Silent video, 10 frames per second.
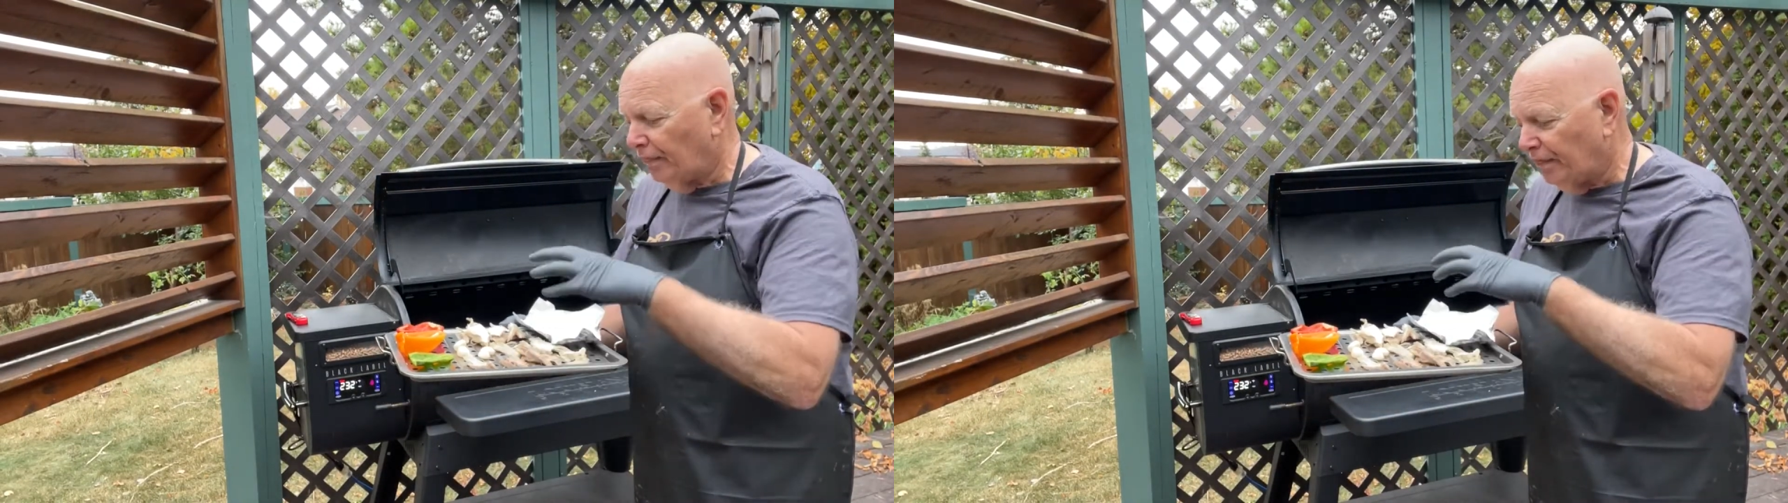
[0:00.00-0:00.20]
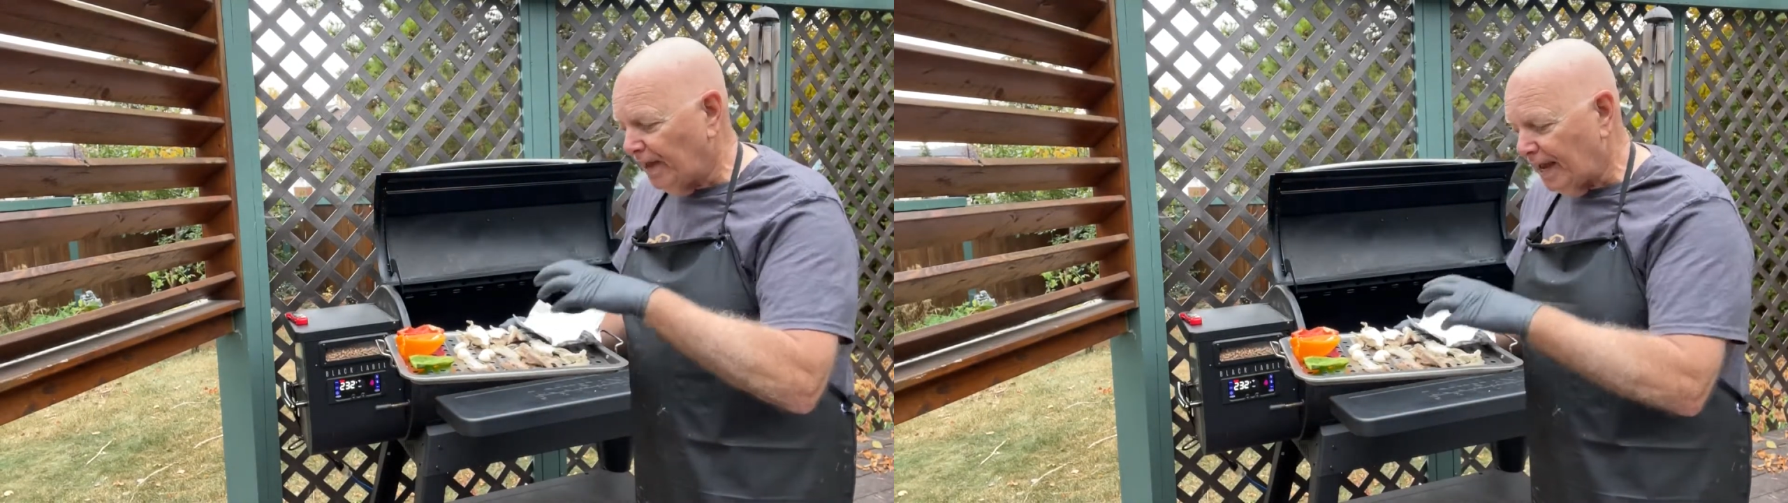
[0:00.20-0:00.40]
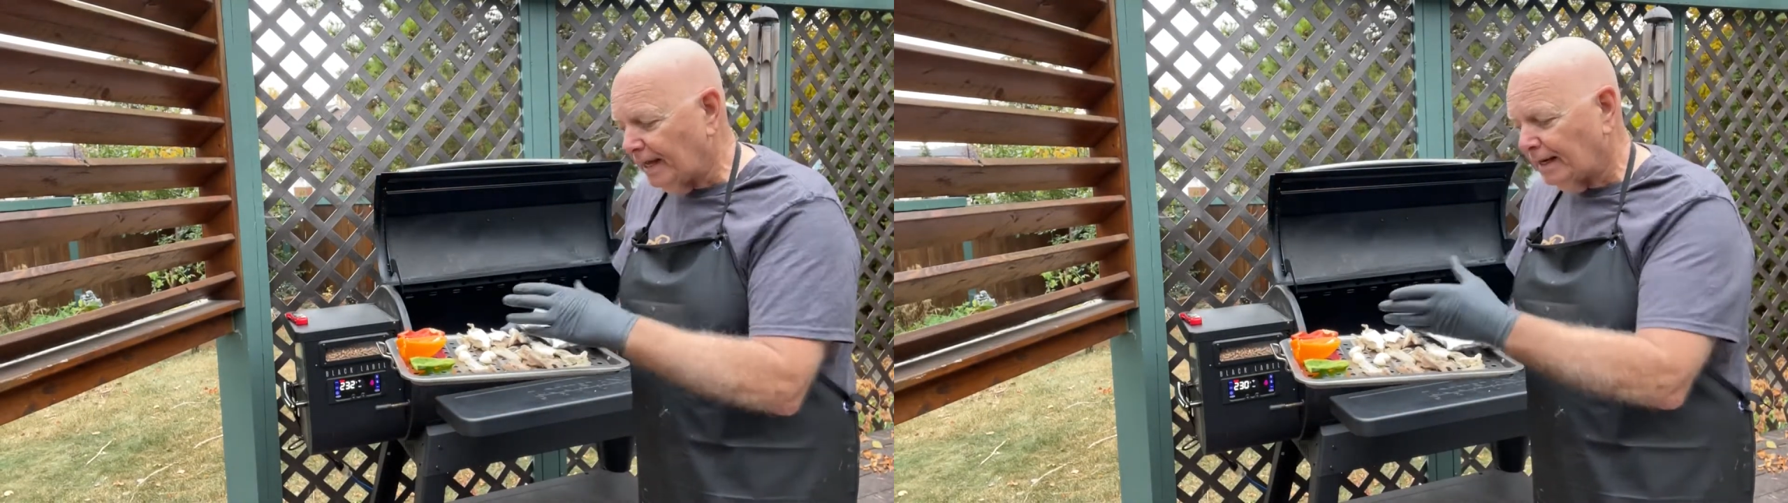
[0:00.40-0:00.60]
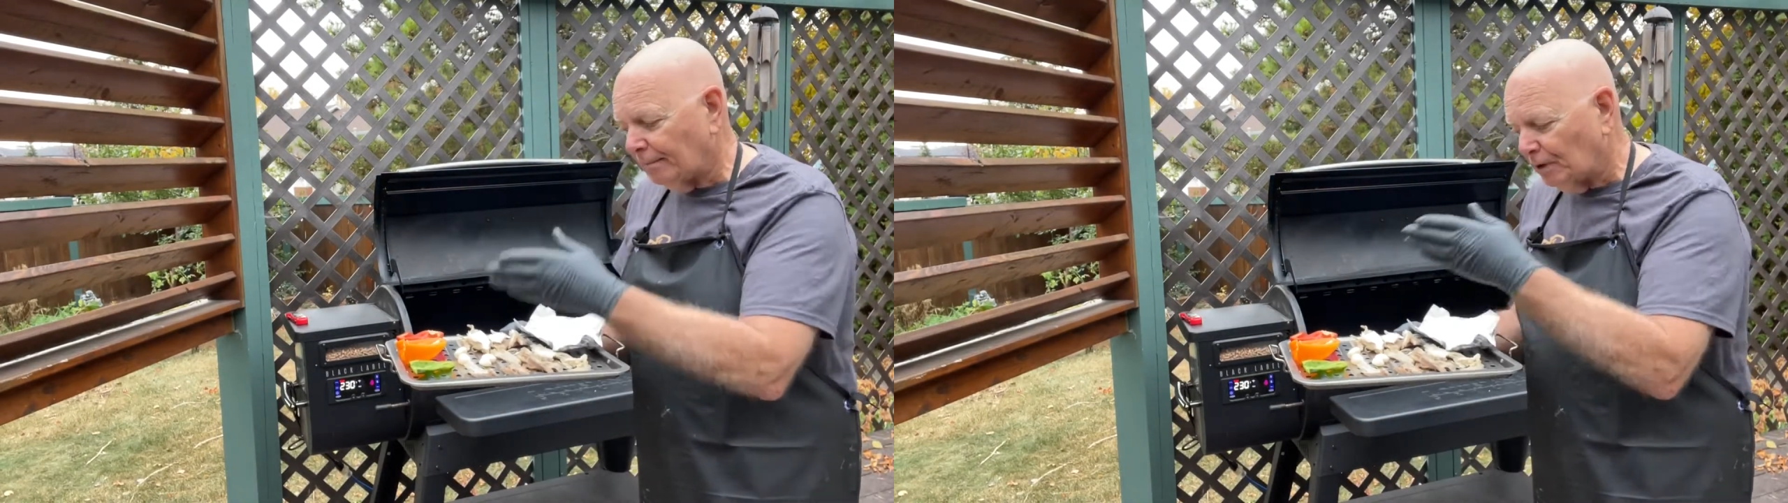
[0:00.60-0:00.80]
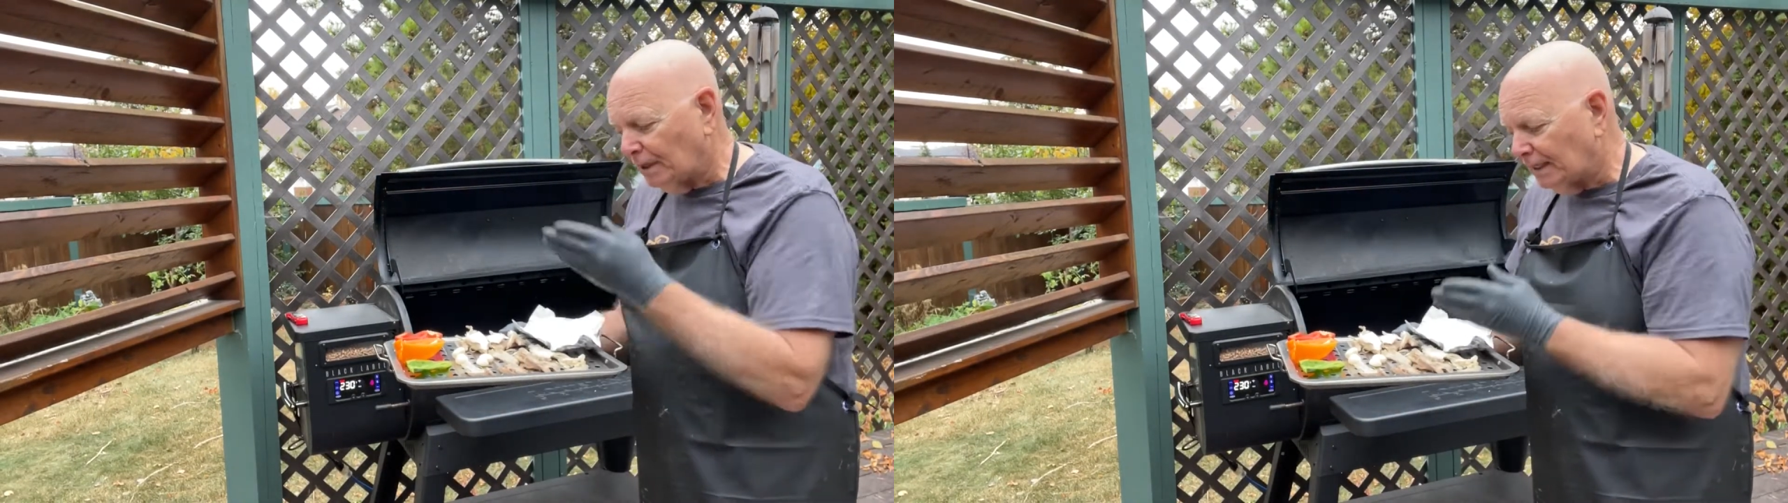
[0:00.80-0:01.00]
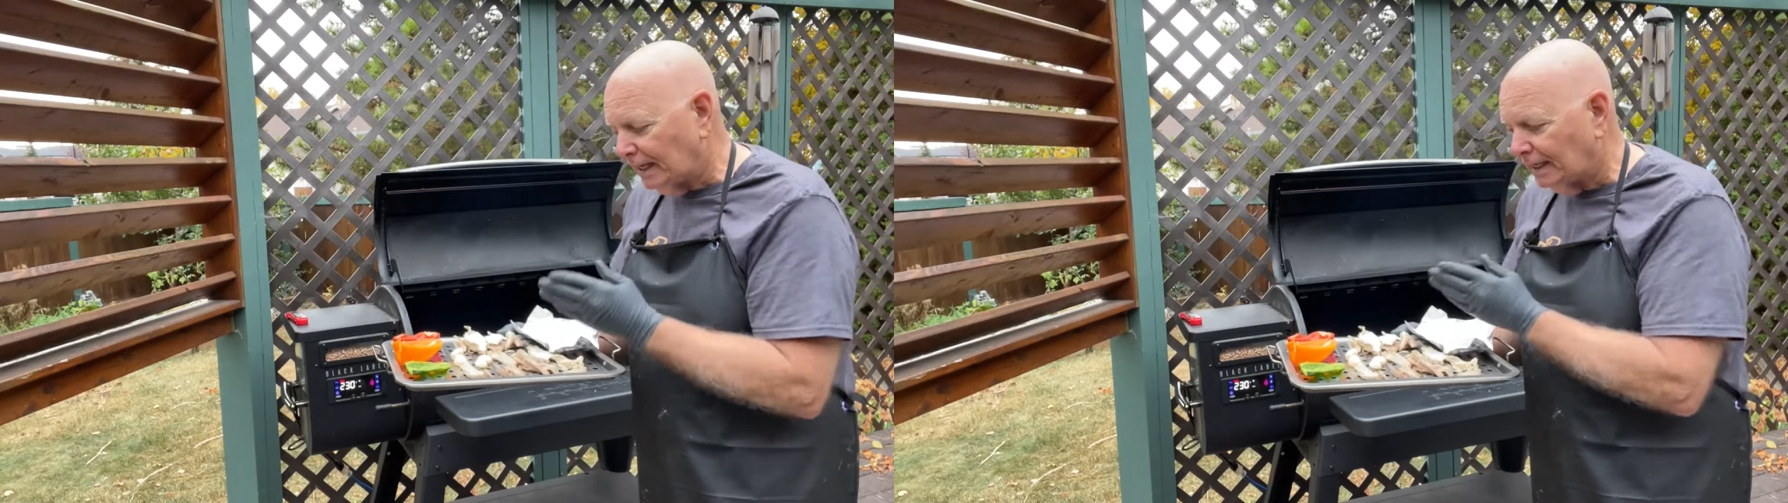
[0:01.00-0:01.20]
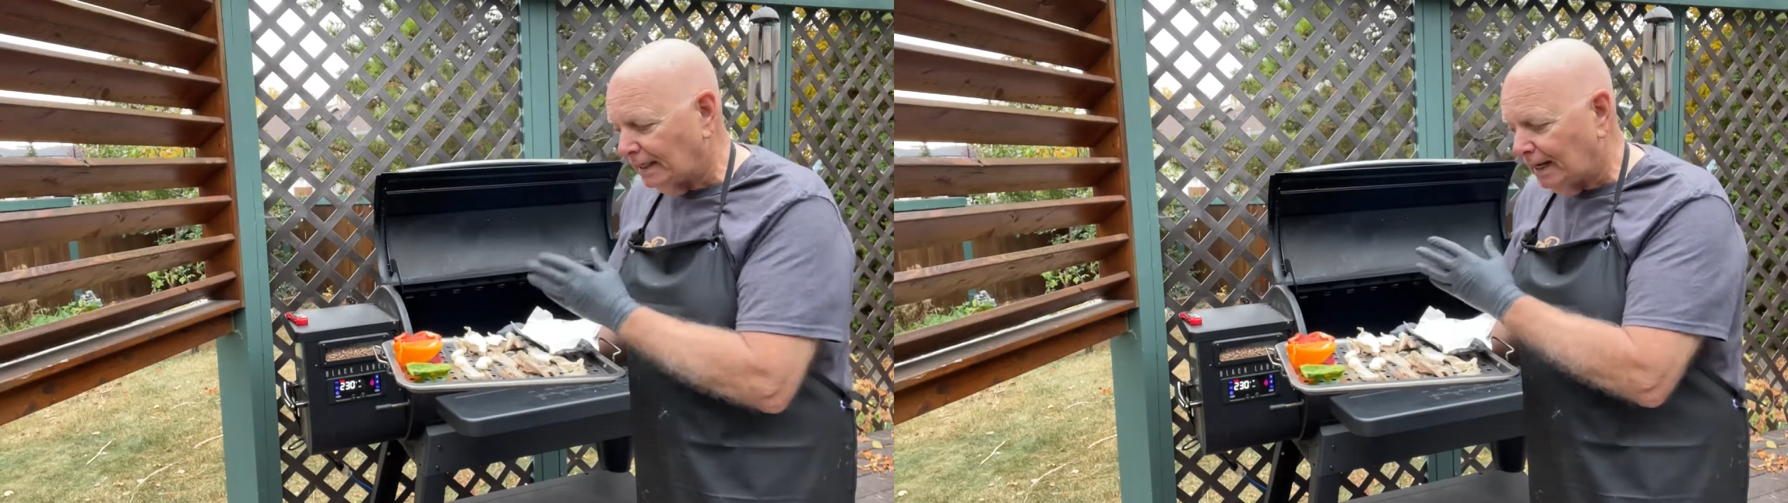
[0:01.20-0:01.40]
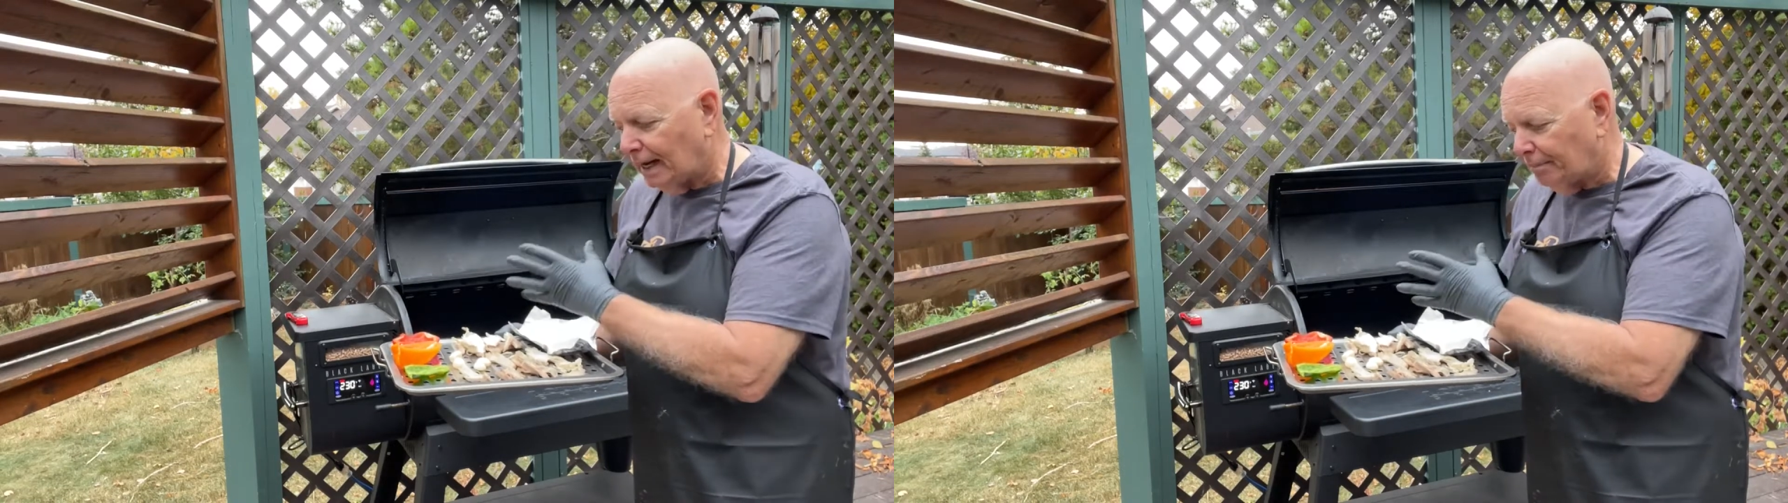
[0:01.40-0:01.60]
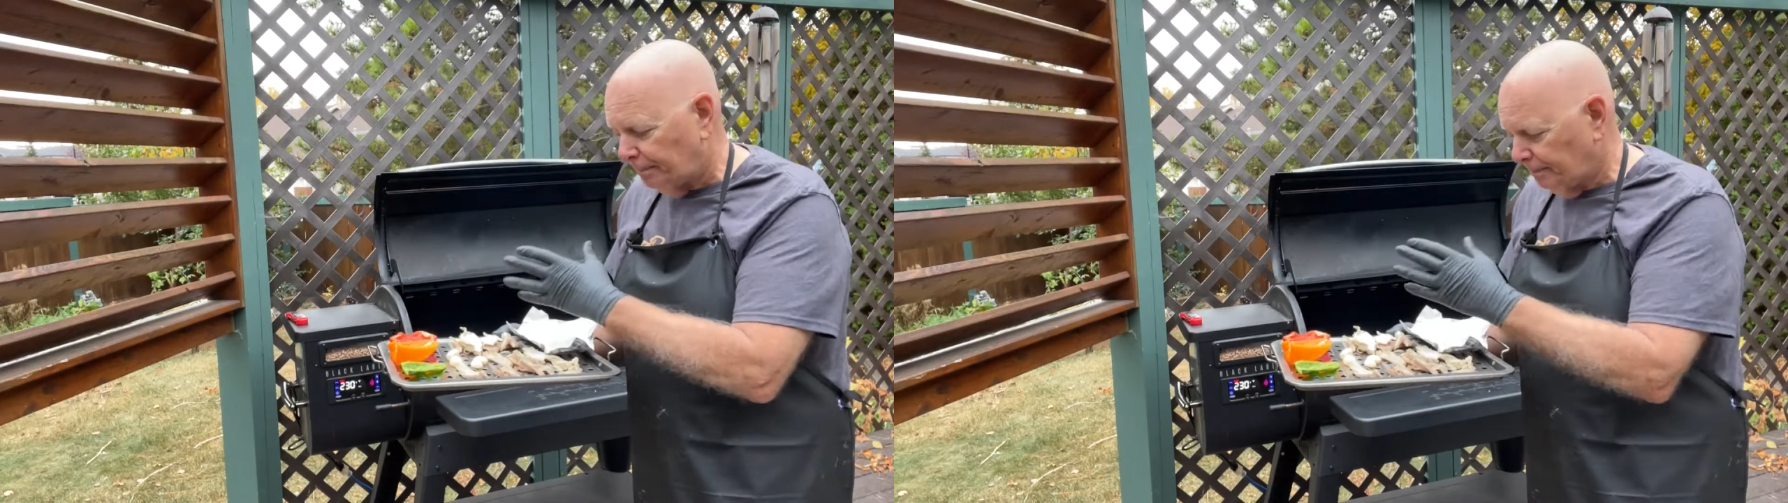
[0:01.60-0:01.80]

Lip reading: then I'm gonna cut it up,